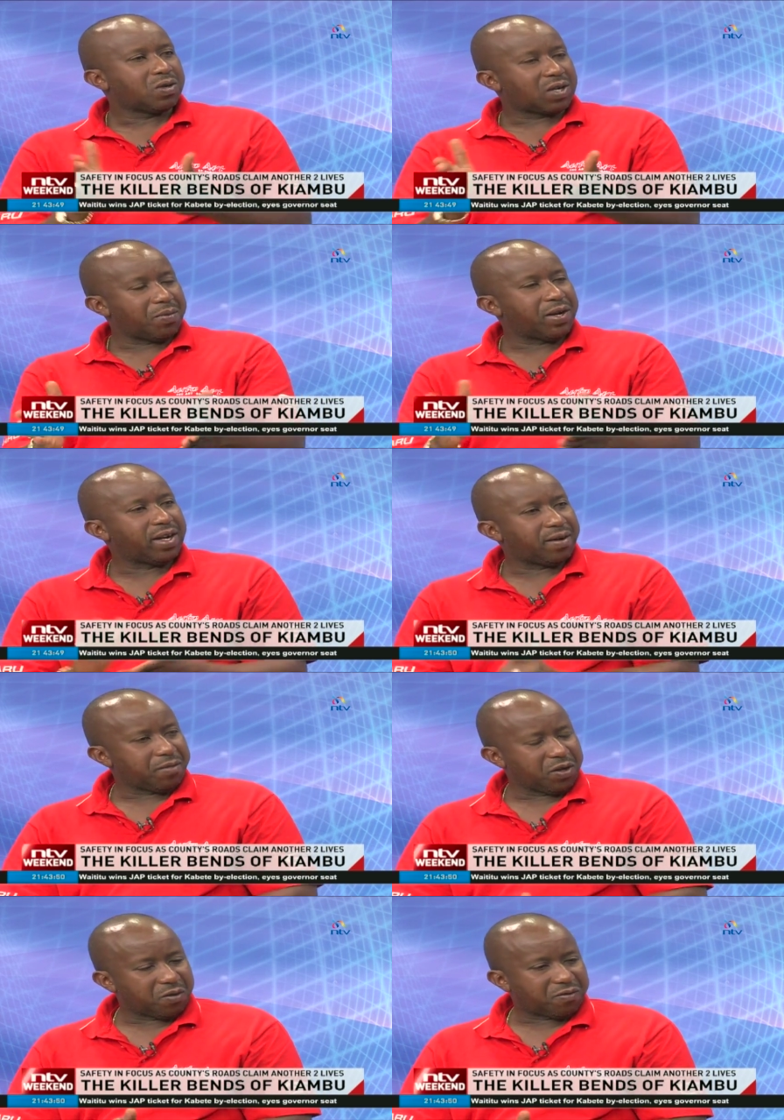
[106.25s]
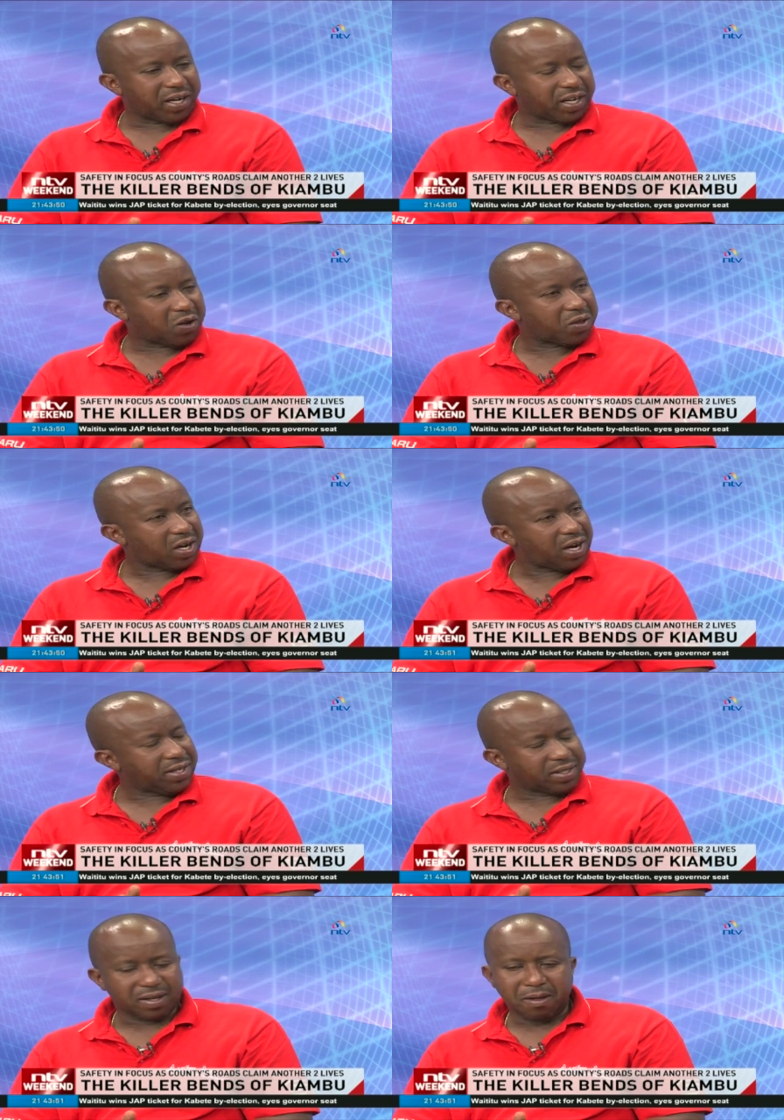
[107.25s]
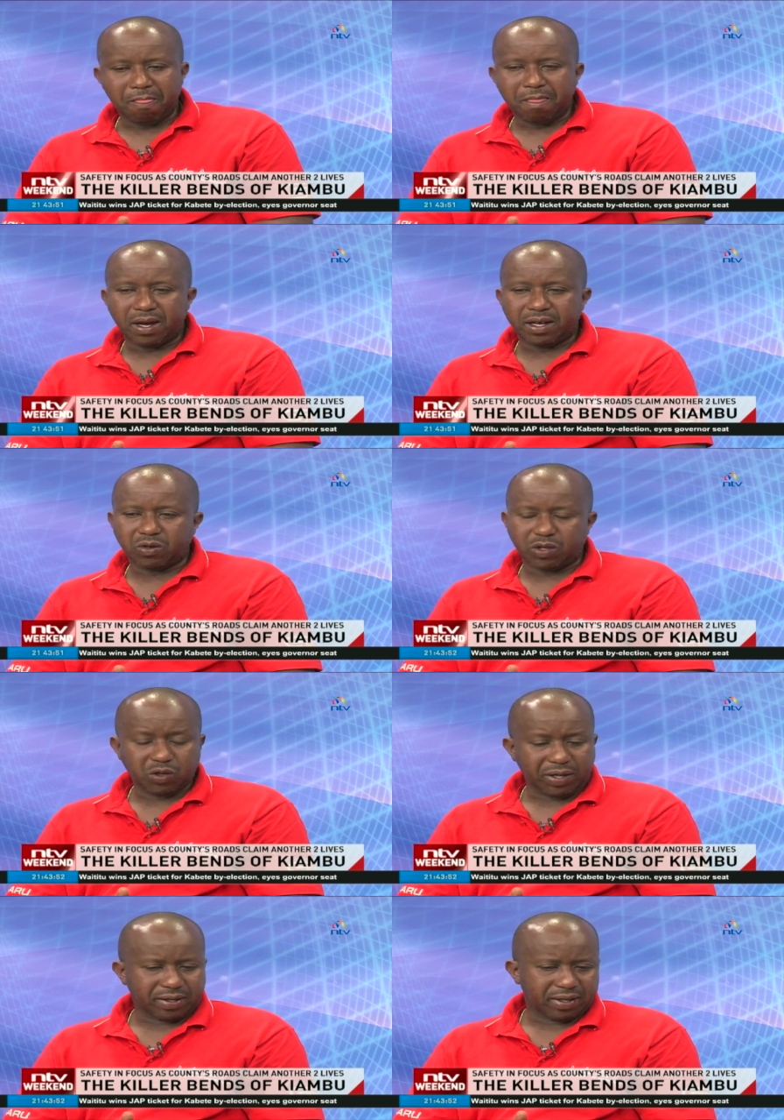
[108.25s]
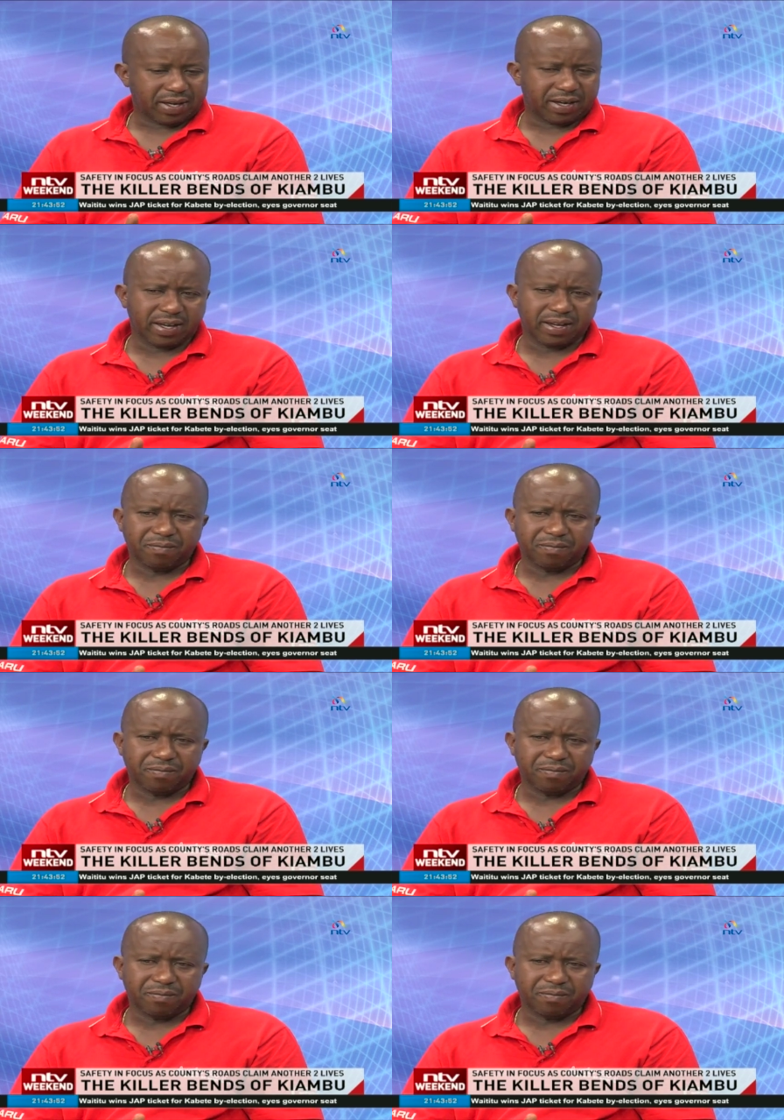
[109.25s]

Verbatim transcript: come and uh, you know find out how the car is and to enjoy it. And uh,